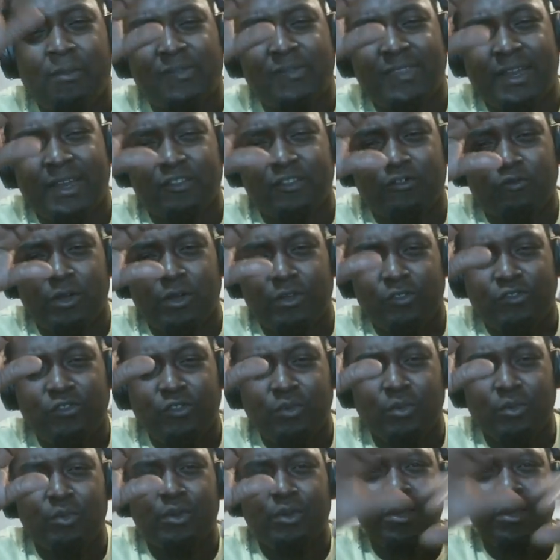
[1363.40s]
with that as well,
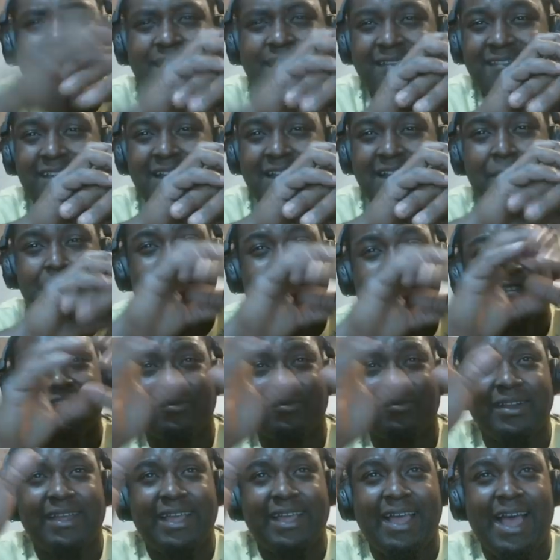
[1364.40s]
too. Ted Emperor doesn't
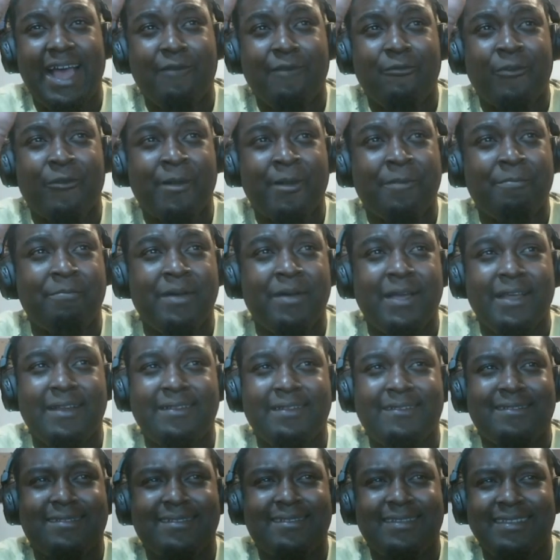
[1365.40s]
really have one, but
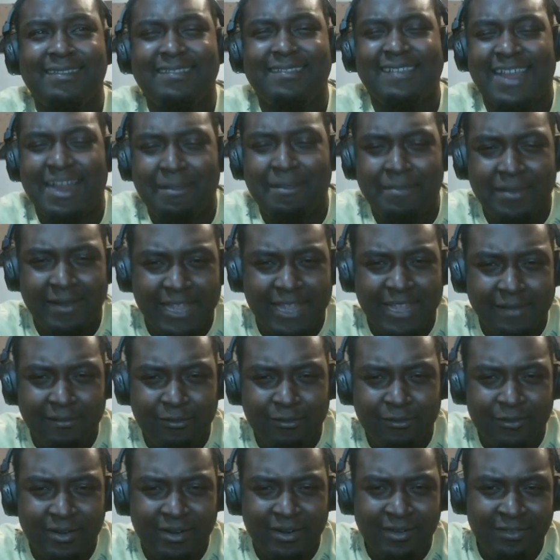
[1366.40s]
he's kind of been
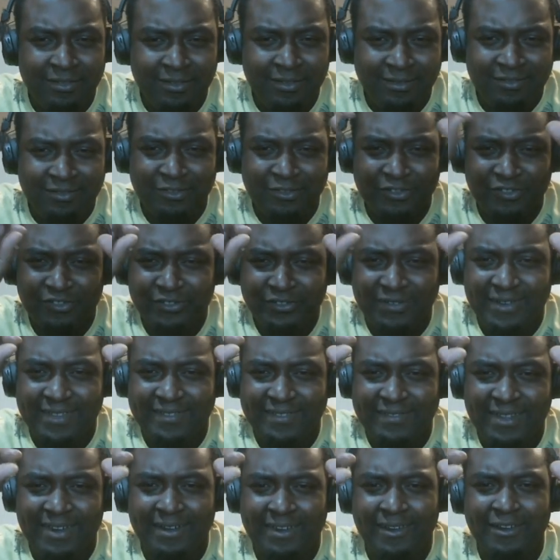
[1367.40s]
given one to a certain
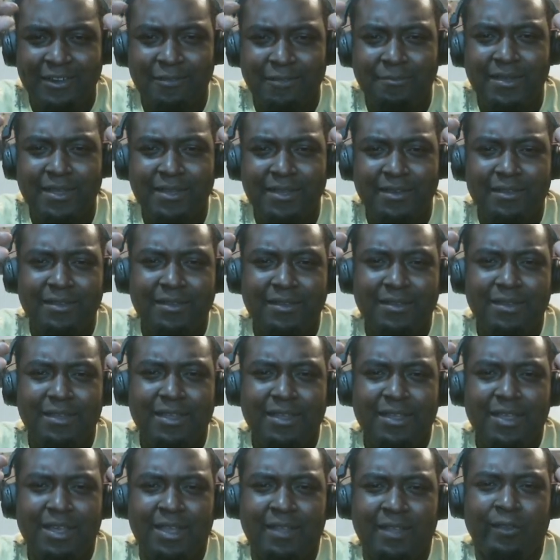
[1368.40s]
extent a little bit,
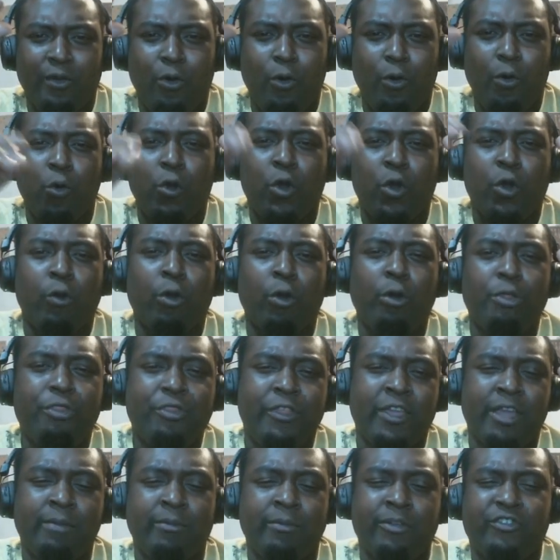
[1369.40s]
in the whole growth
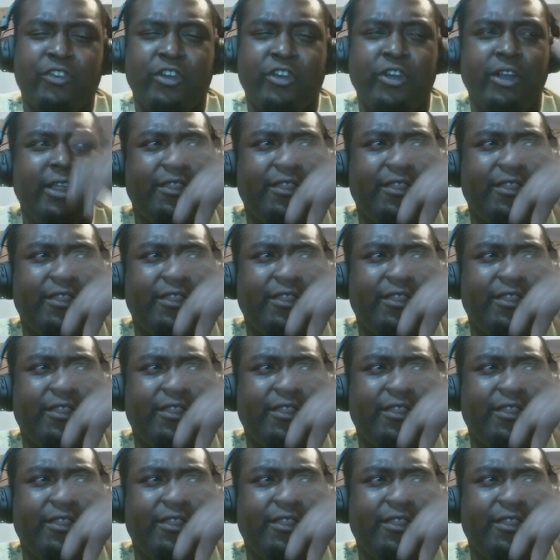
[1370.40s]
thing and maturity